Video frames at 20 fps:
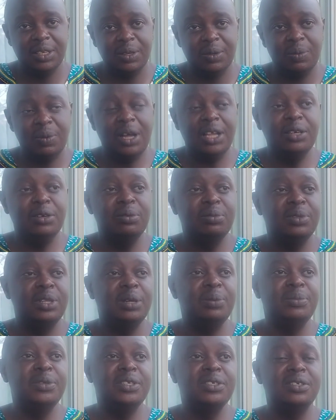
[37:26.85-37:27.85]
One of
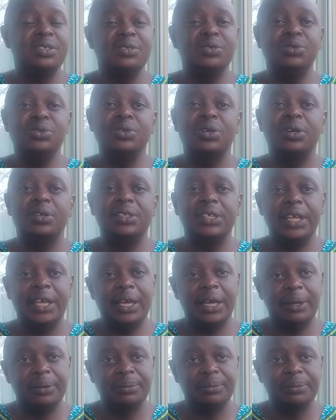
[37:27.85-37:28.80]
them is dural tear.